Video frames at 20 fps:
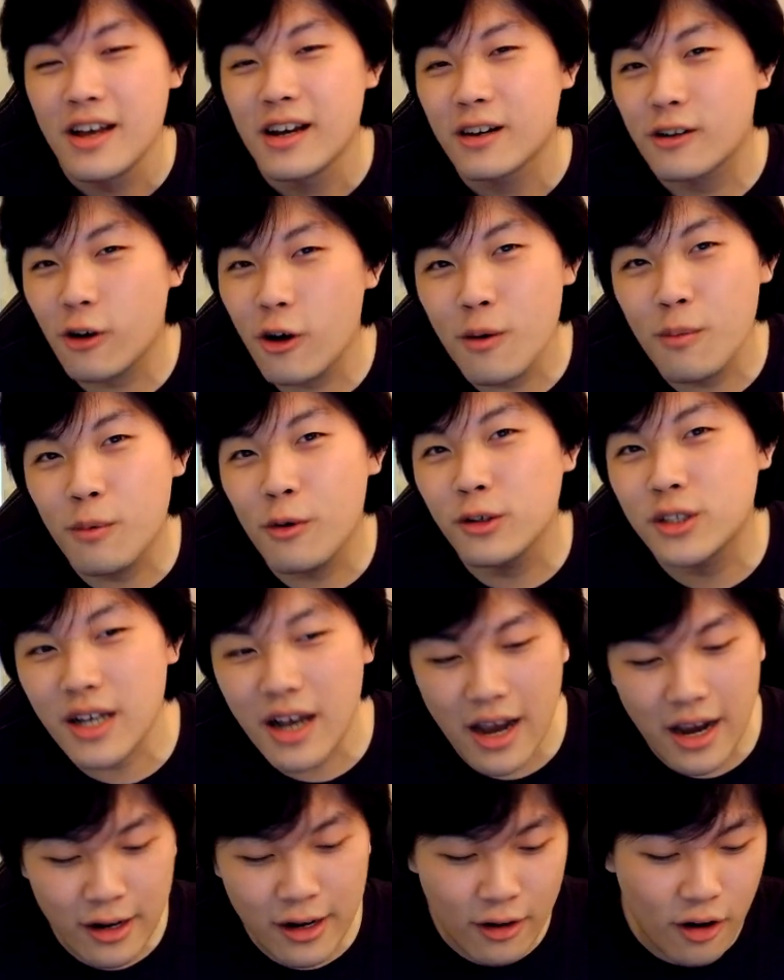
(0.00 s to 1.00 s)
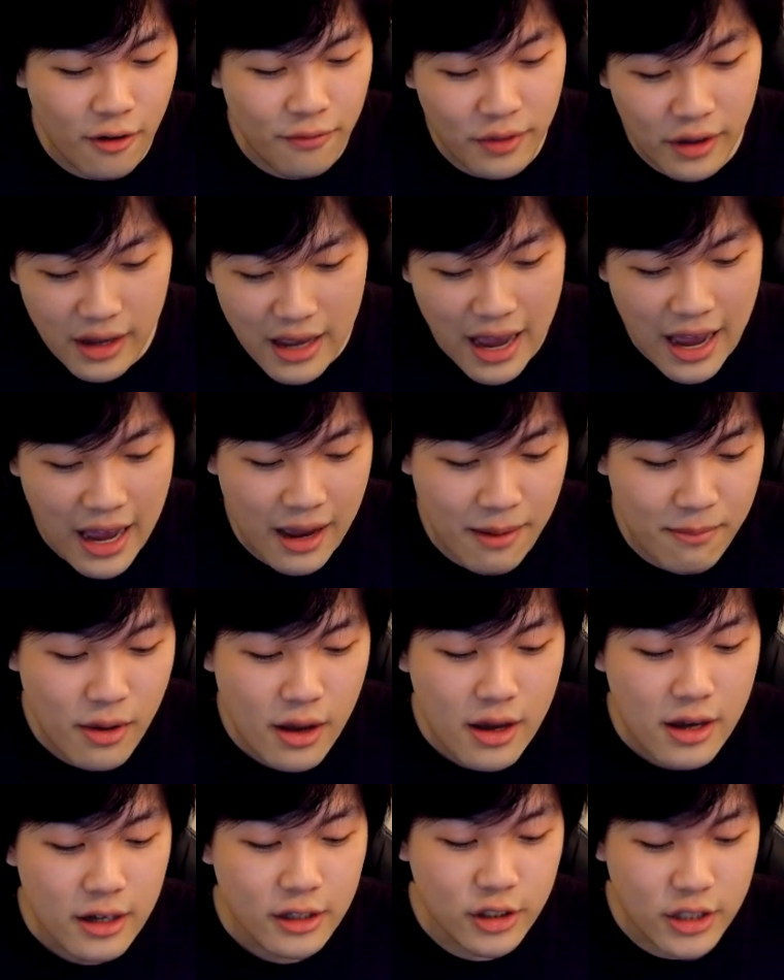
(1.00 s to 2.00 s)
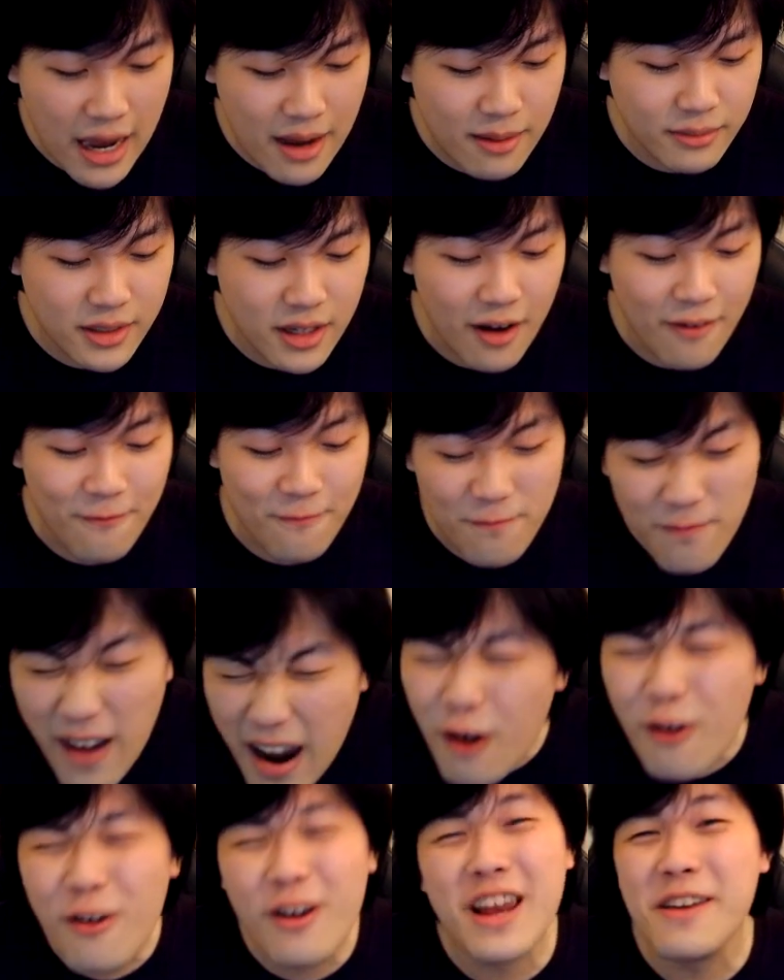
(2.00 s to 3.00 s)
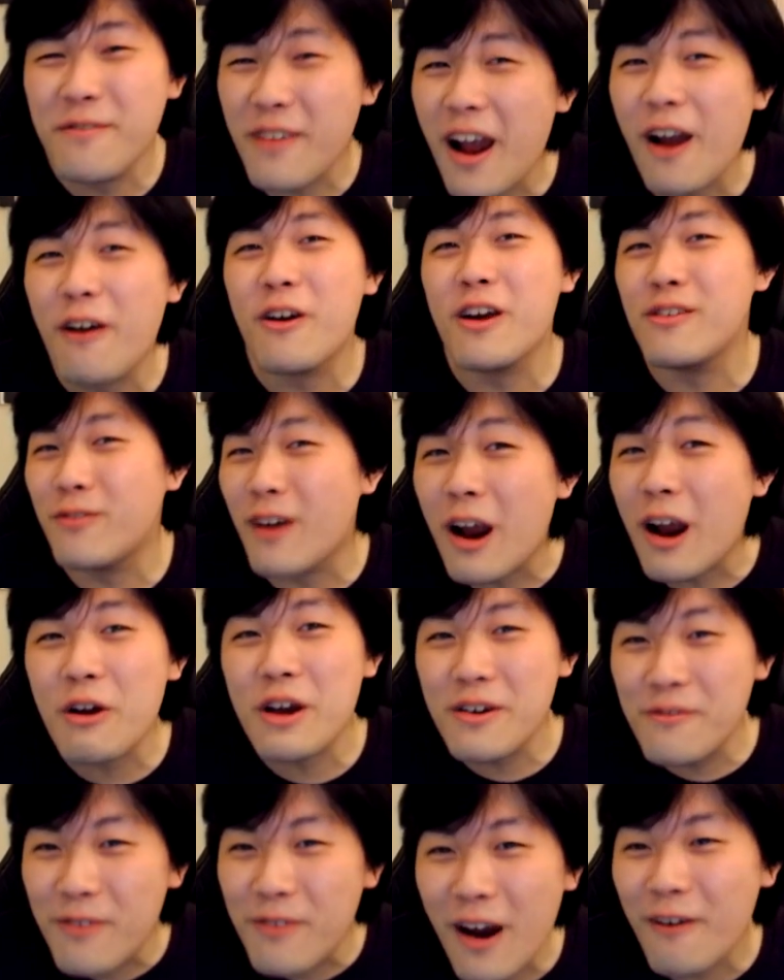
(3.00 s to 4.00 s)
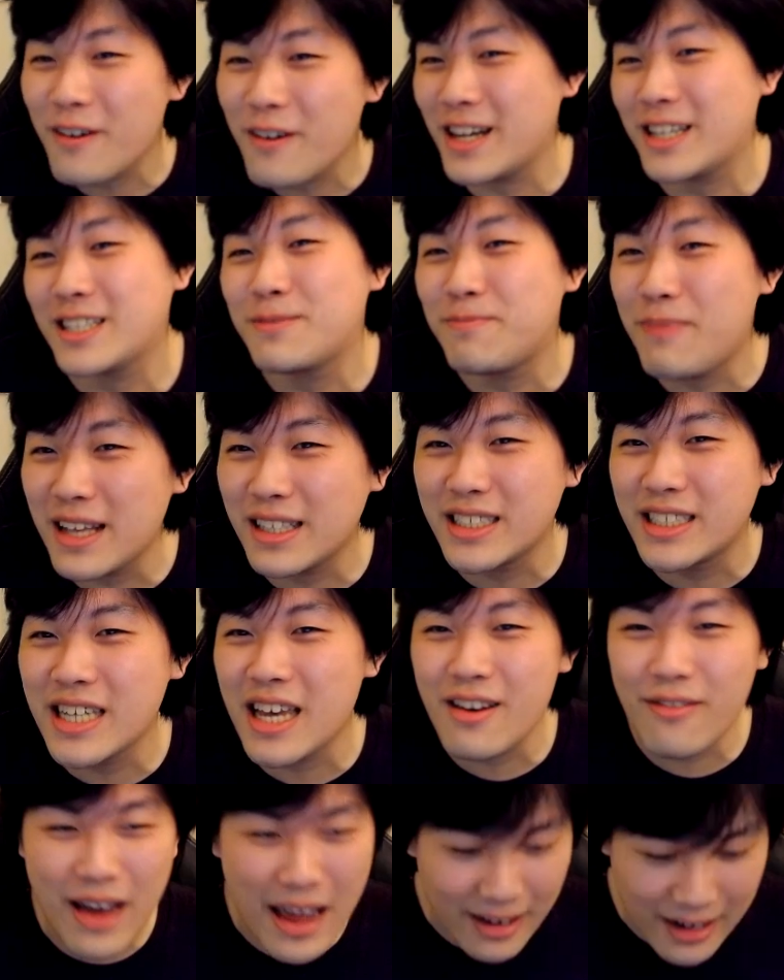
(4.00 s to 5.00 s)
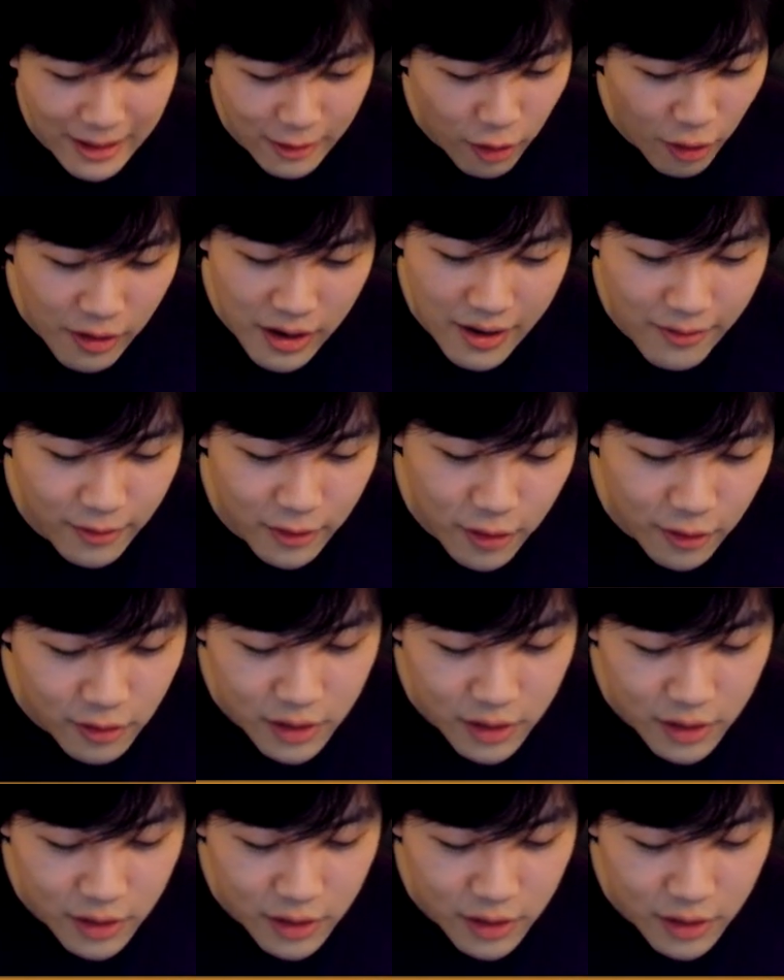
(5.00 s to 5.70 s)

Global side of the game, gems are very, very, very, very expensive, and they don't even do